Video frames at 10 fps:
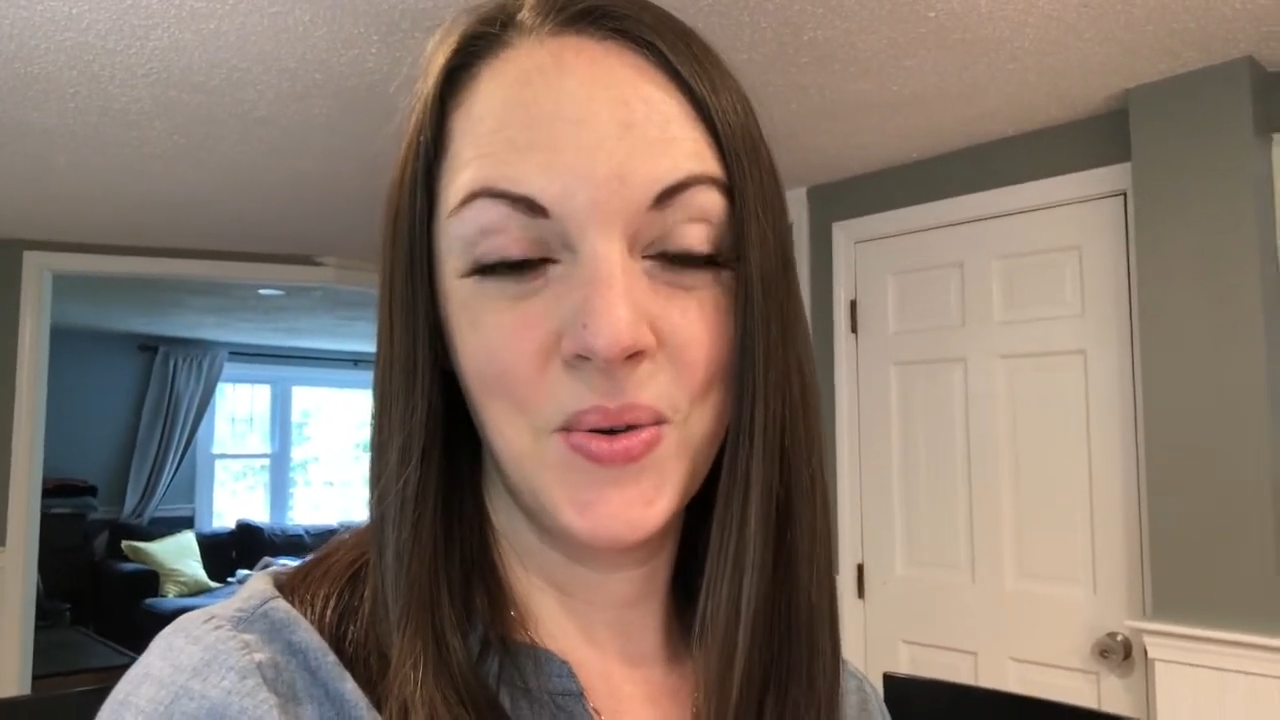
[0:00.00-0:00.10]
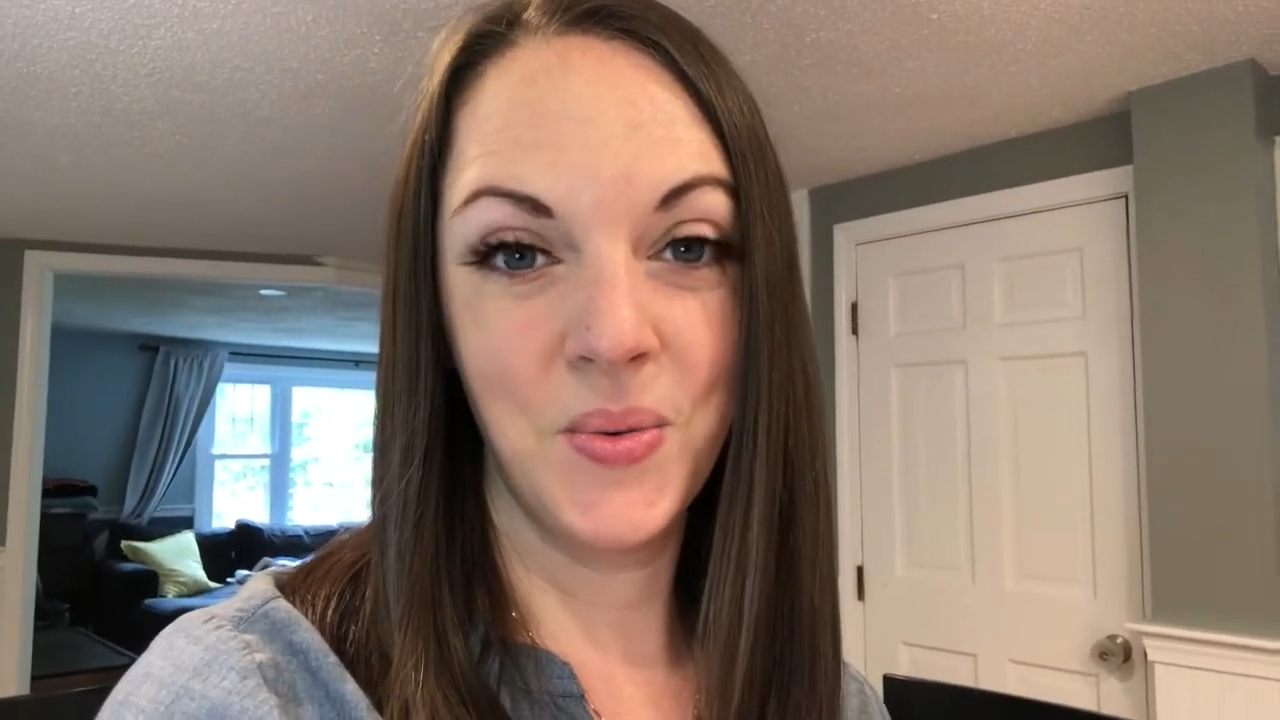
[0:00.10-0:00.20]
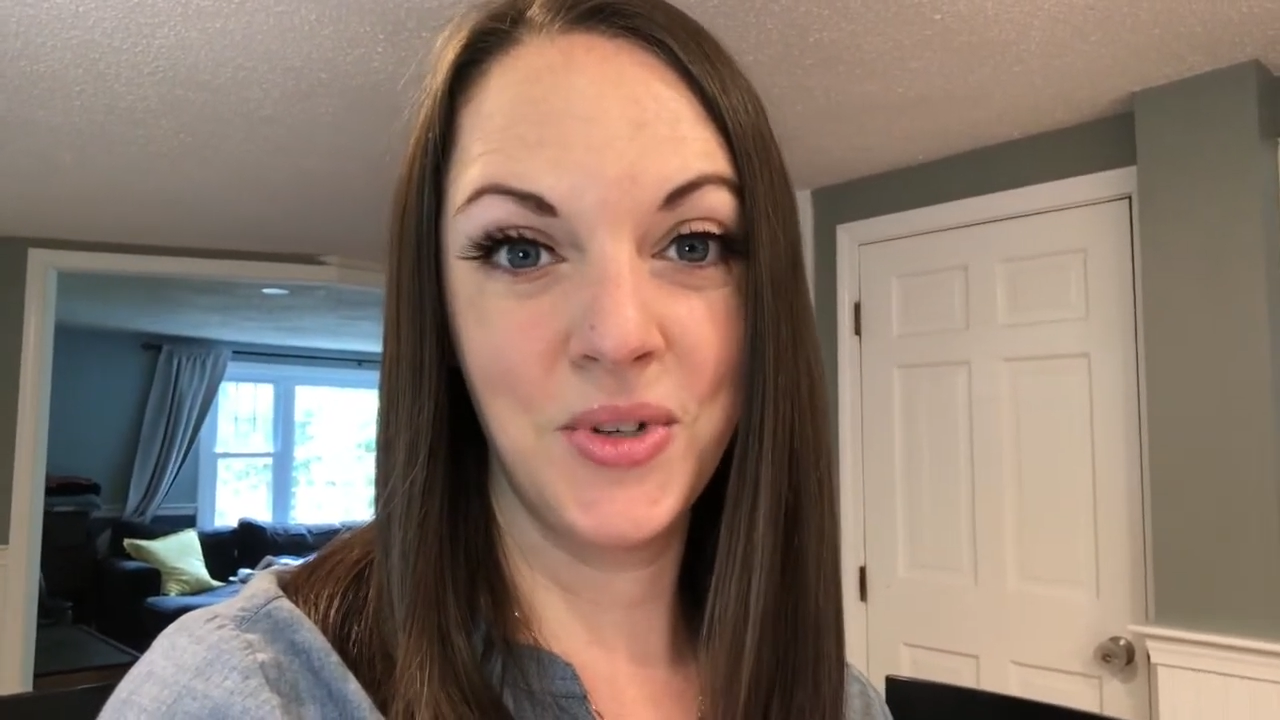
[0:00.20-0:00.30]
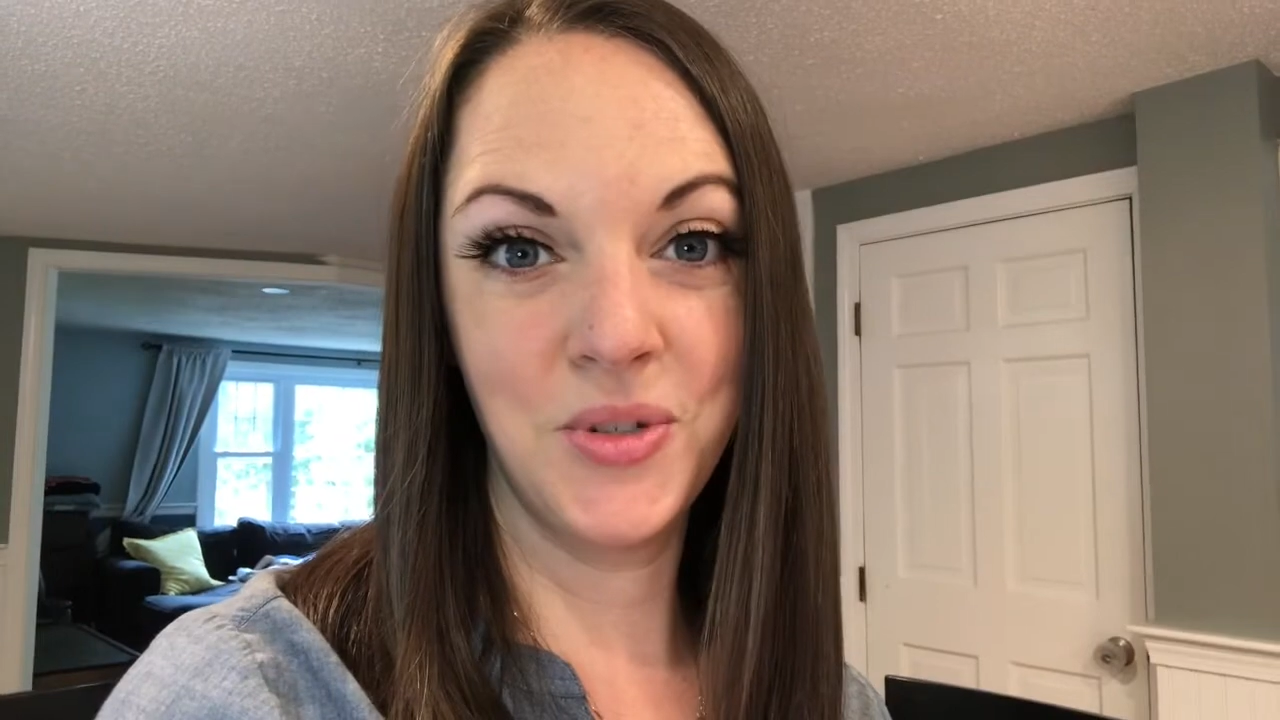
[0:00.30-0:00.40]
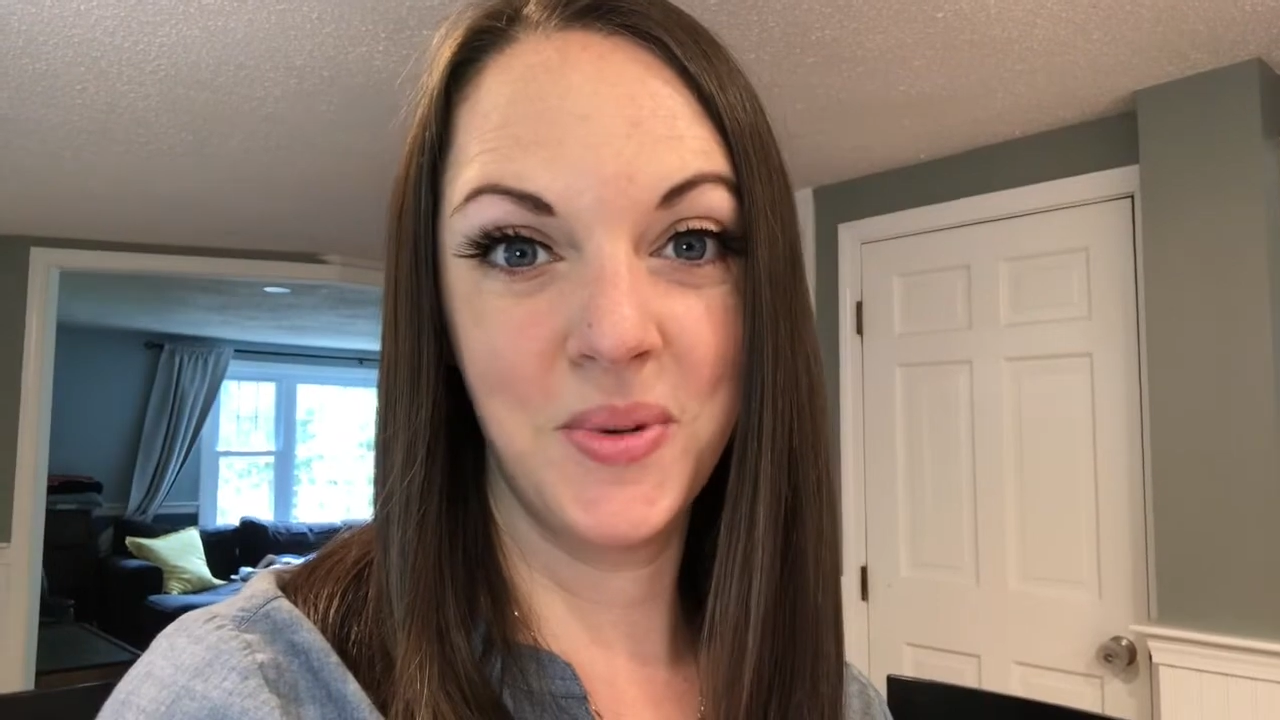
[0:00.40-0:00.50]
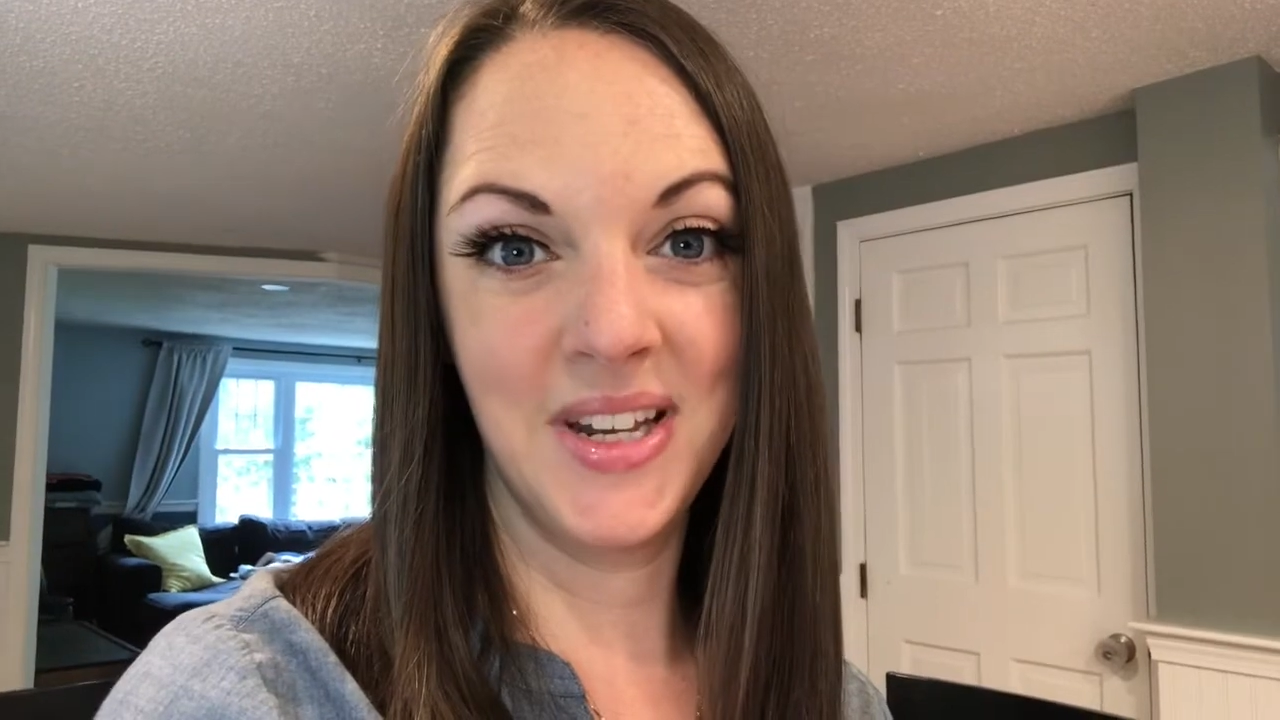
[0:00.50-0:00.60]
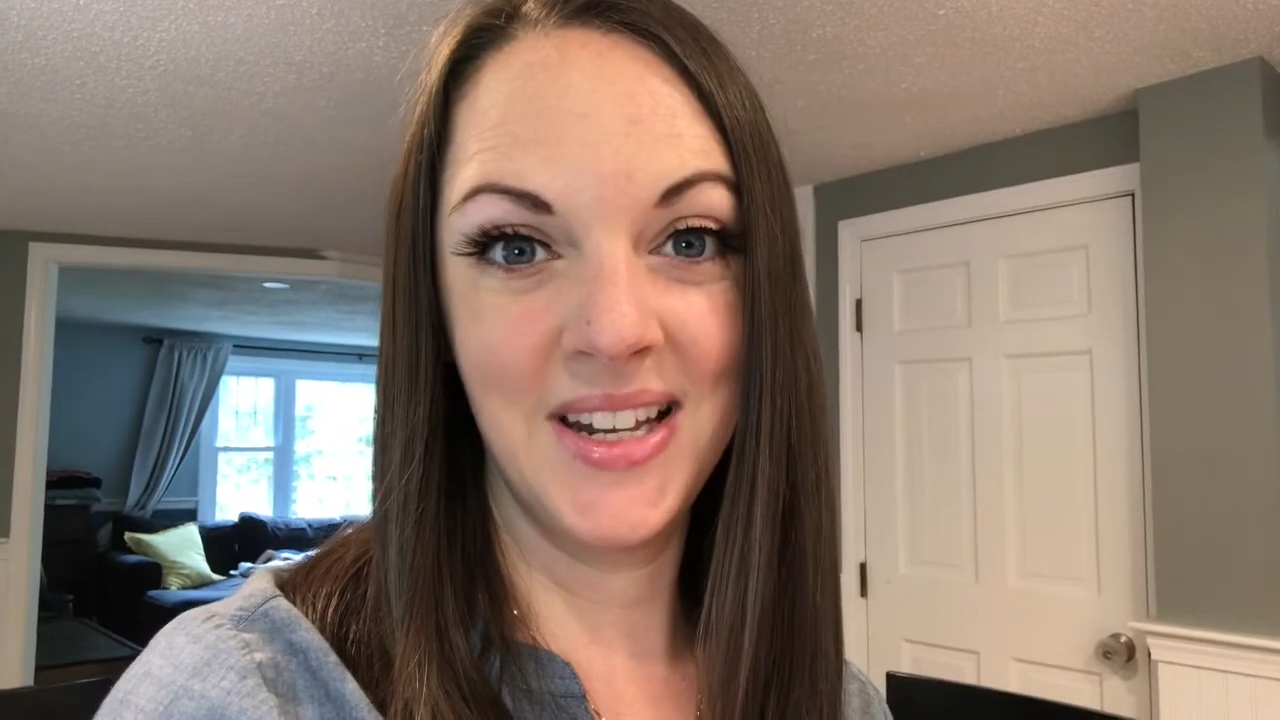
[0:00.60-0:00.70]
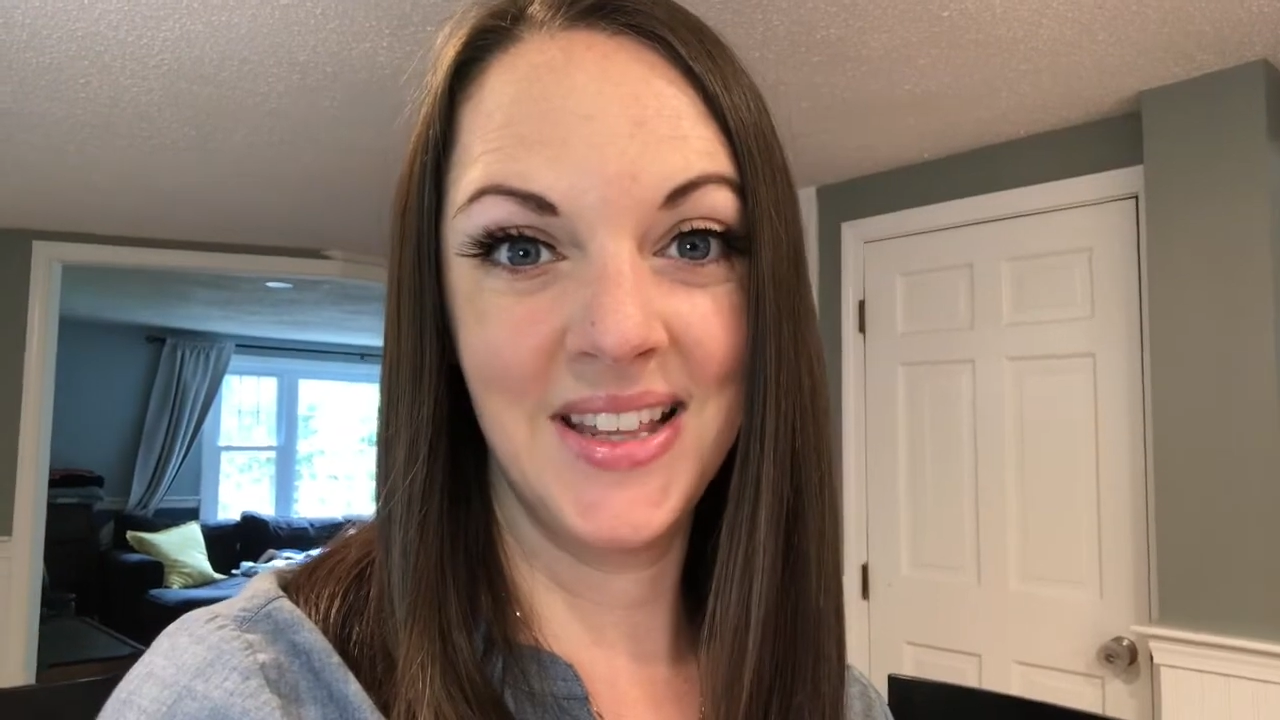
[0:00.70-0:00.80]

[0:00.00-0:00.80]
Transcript: which one